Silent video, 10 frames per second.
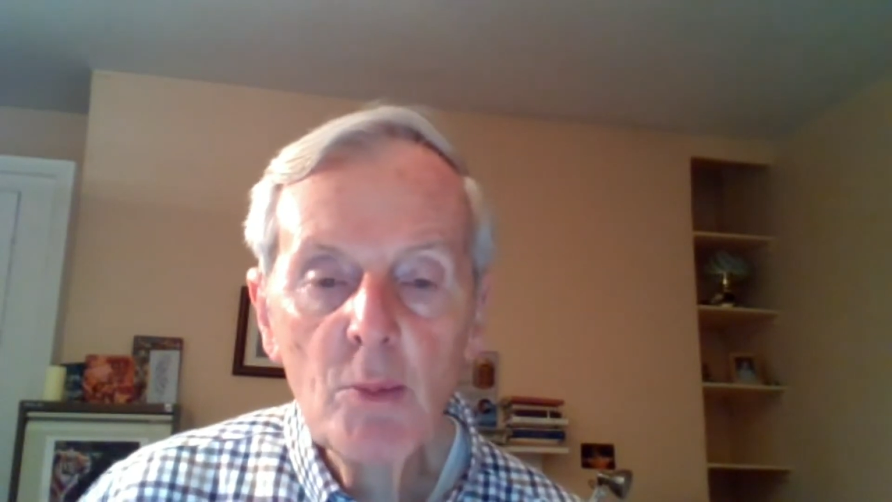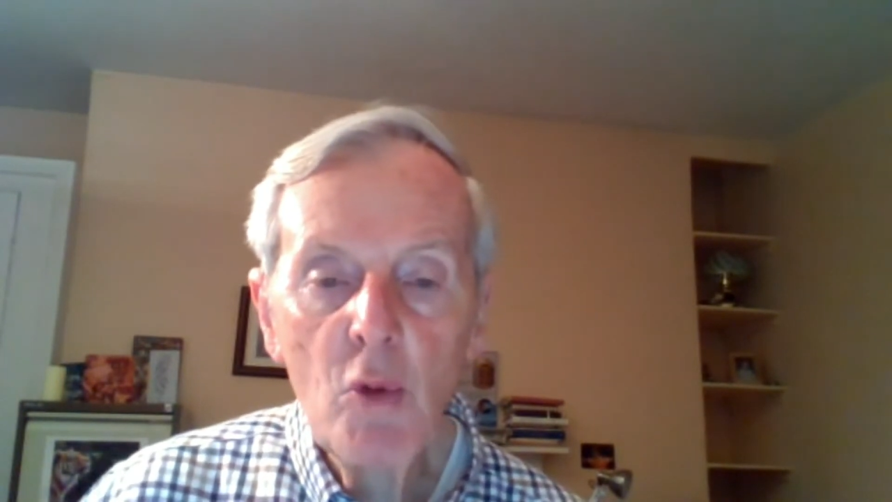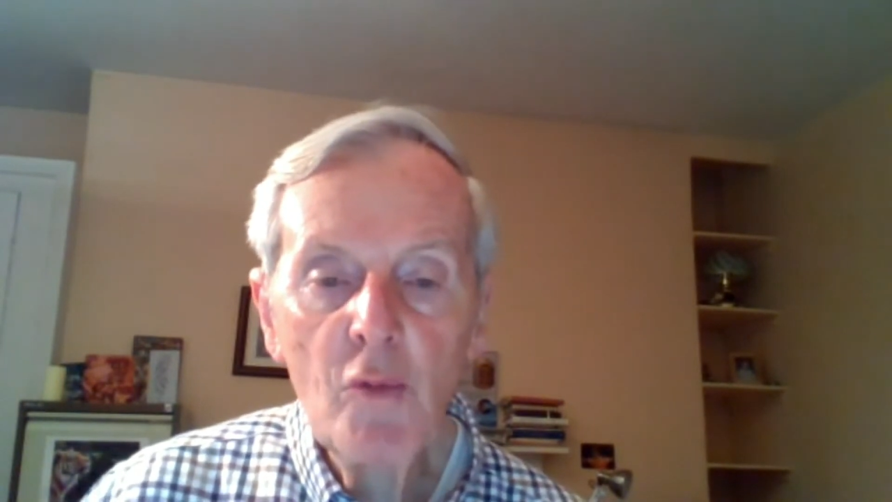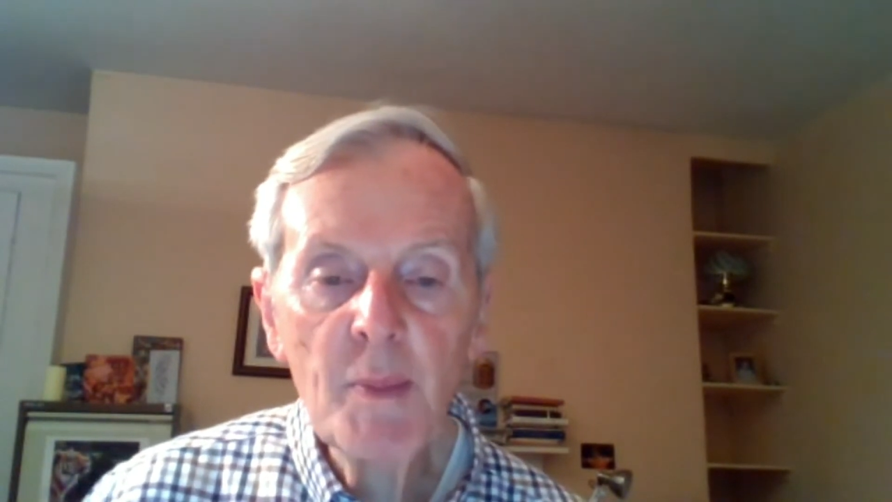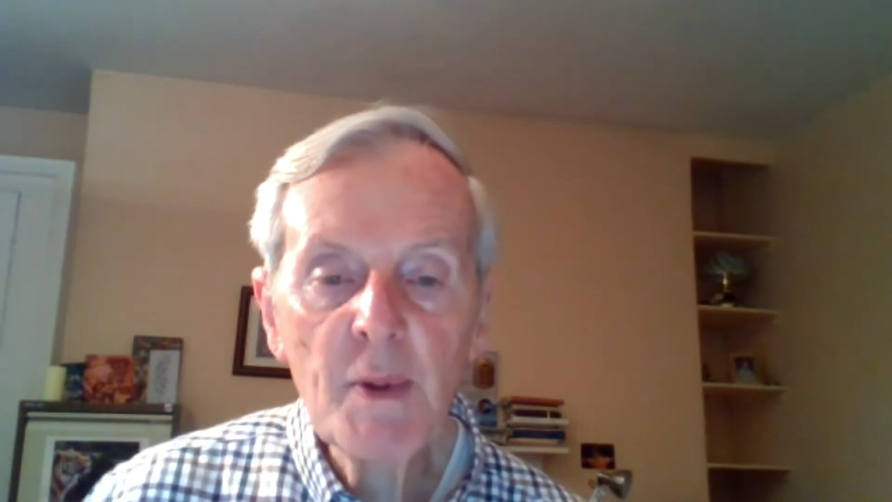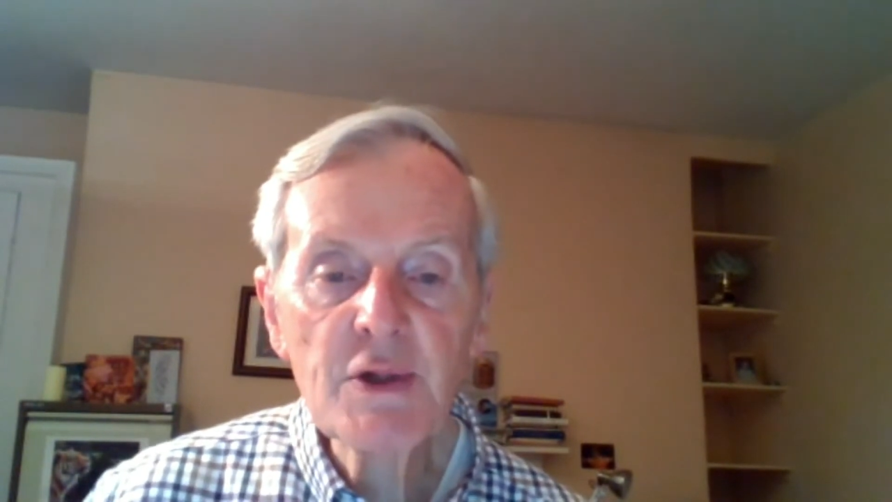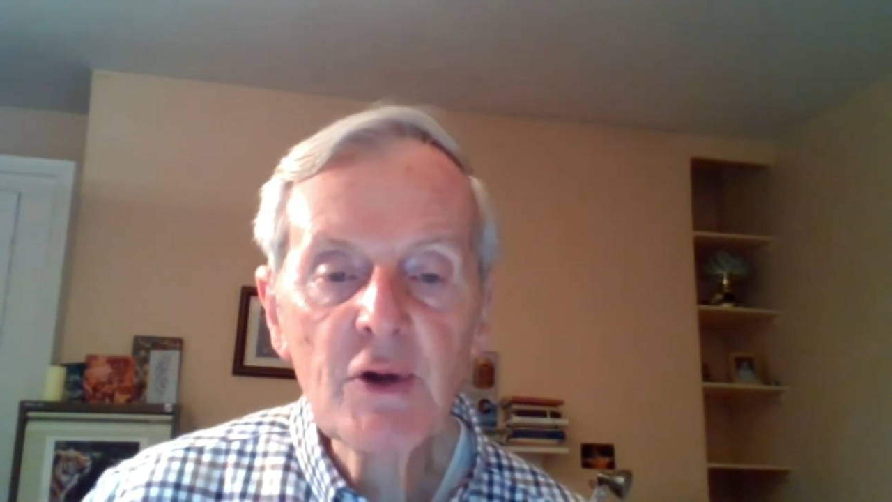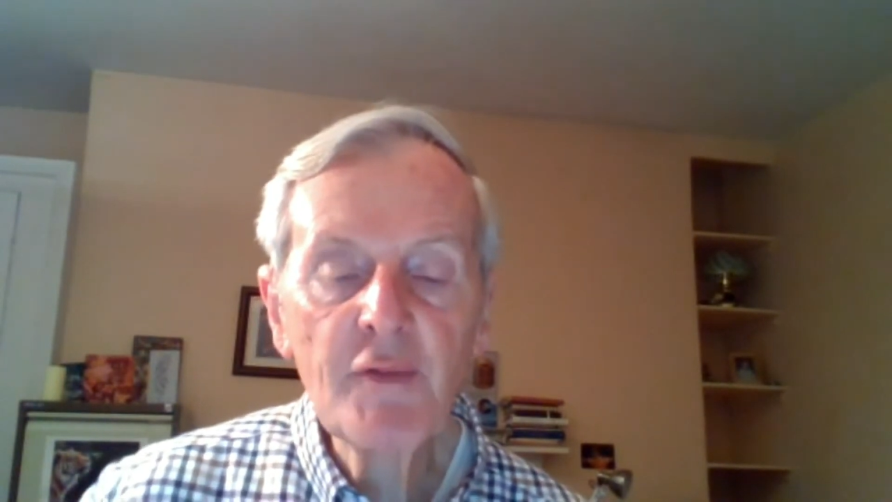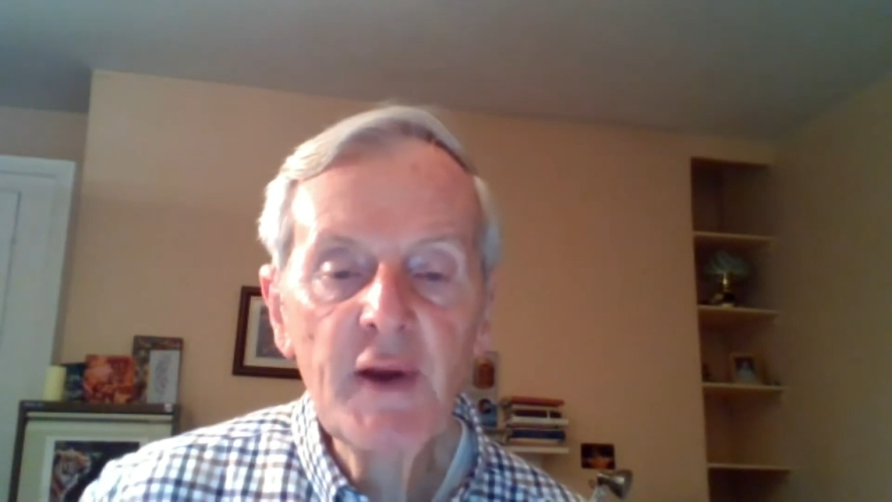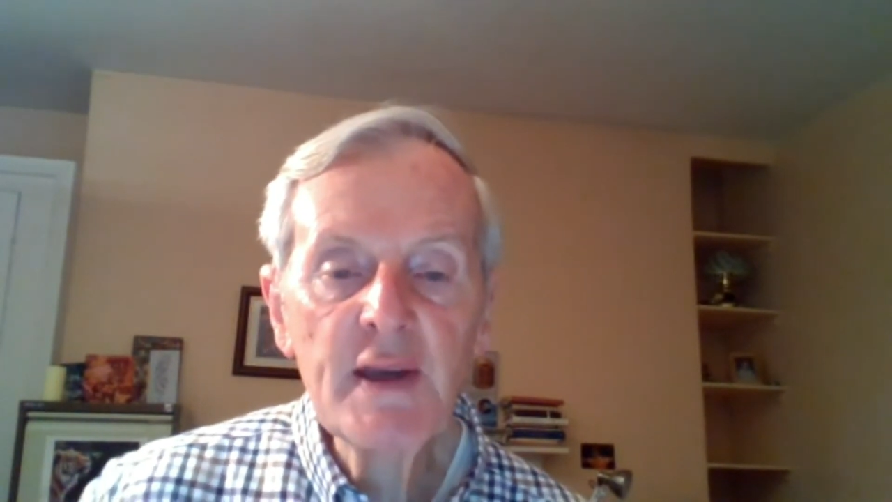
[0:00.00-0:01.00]
movement
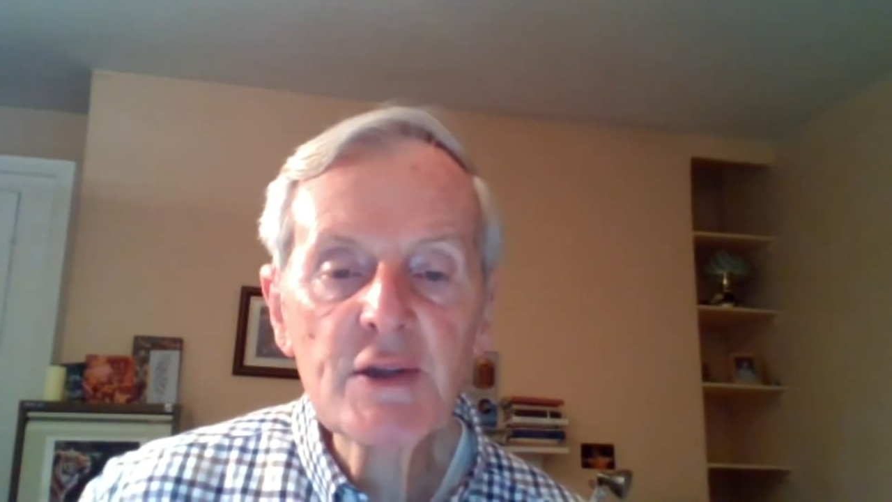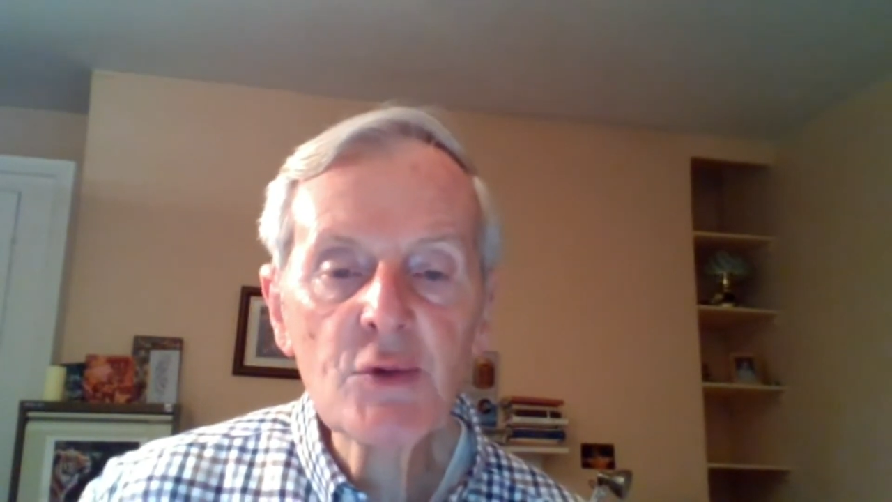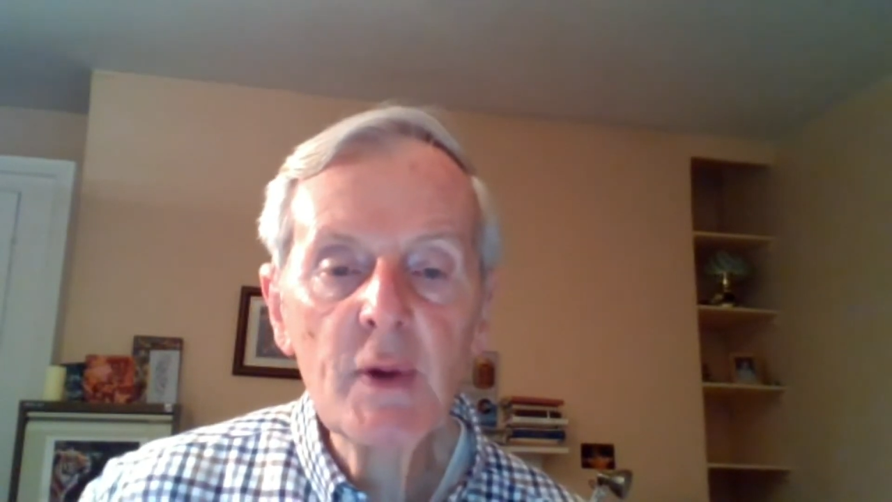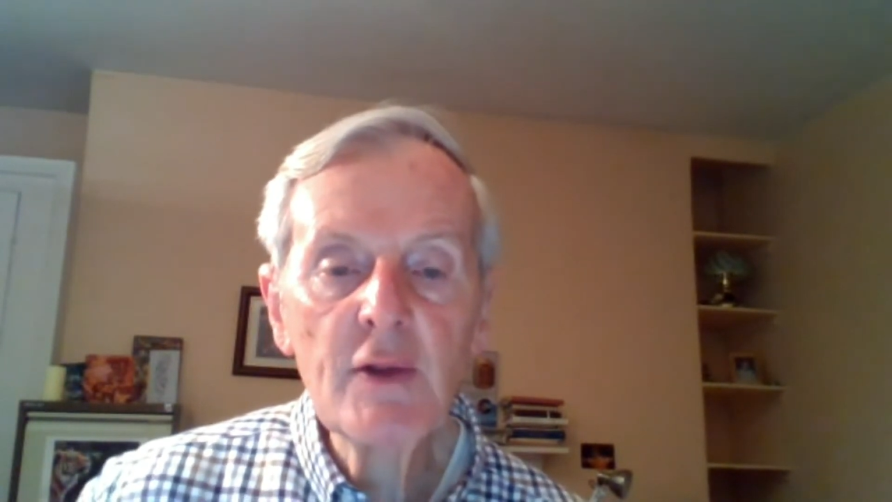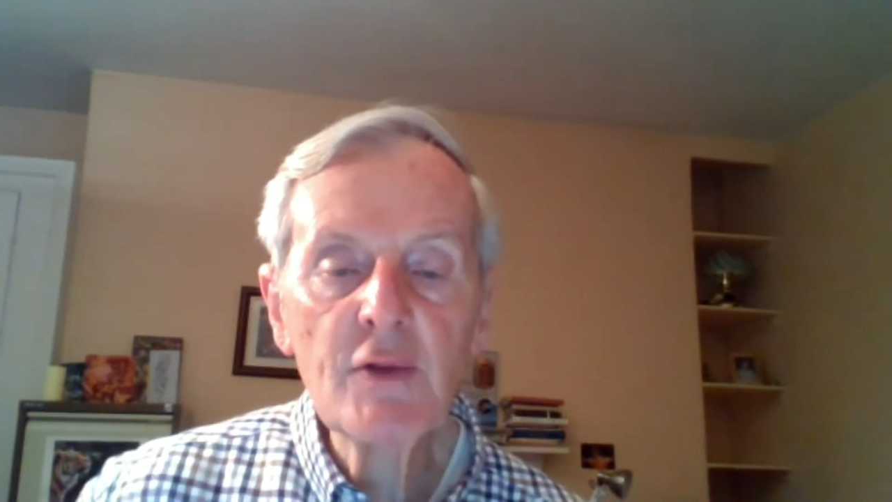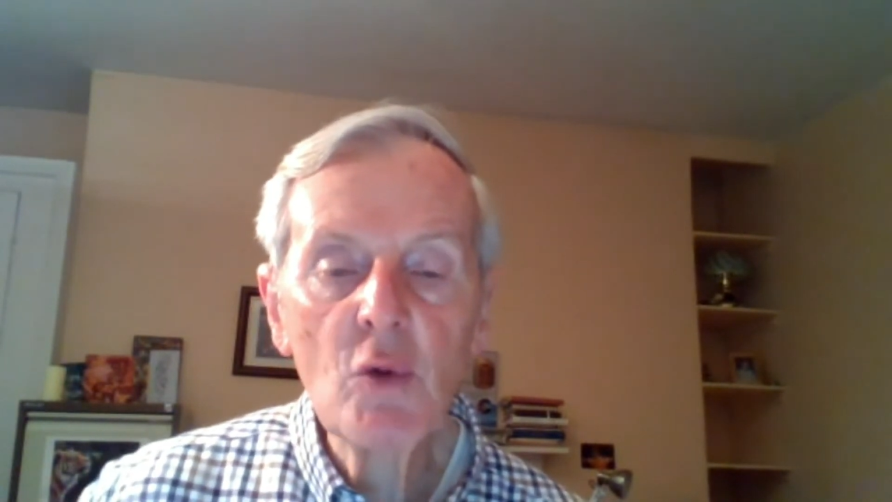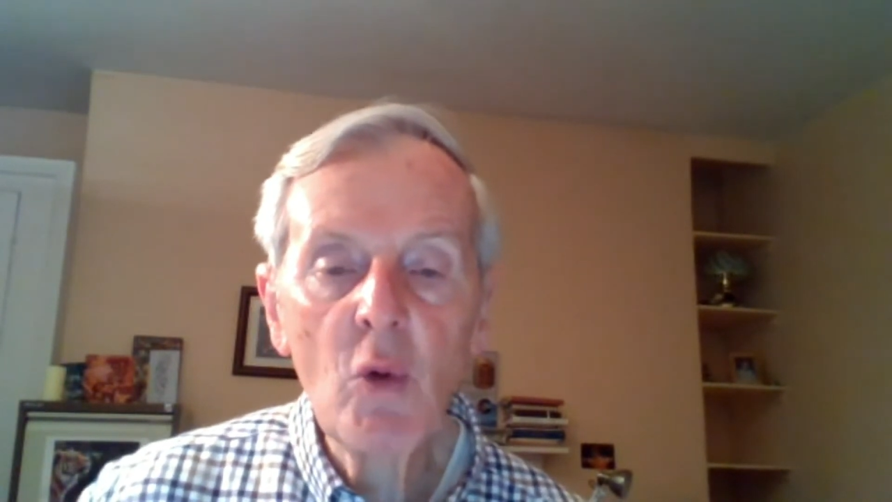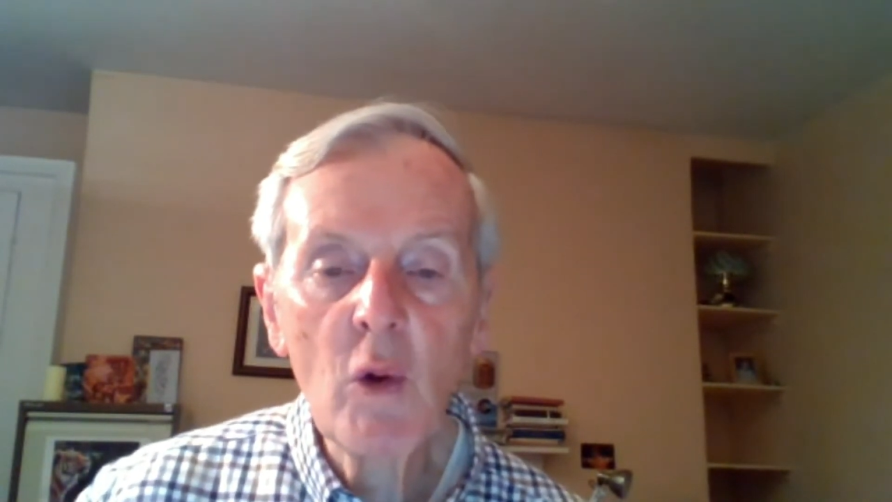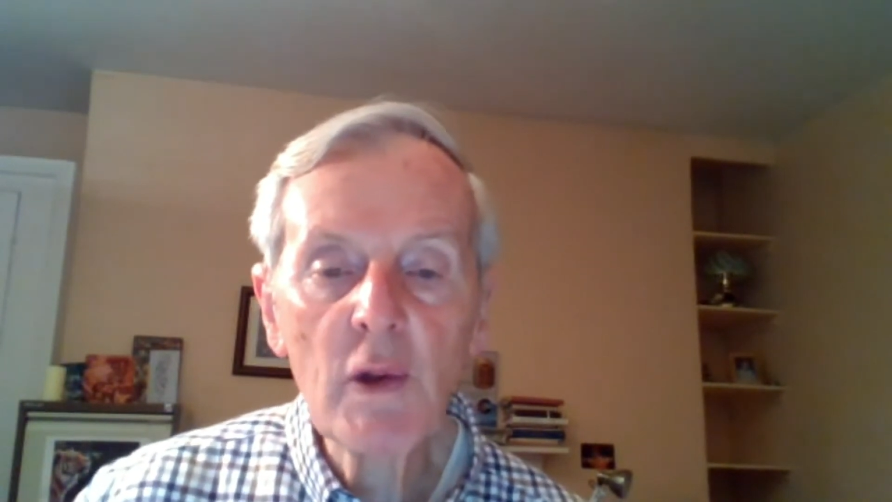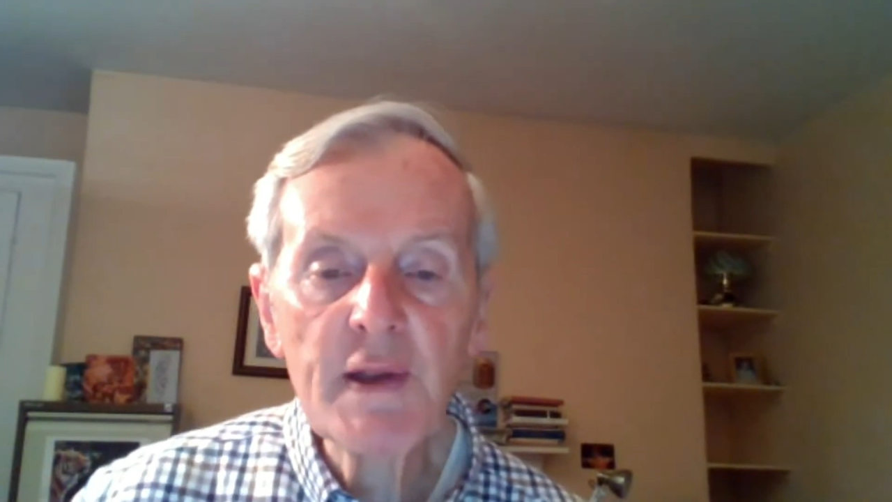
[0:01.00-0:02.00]
of history through all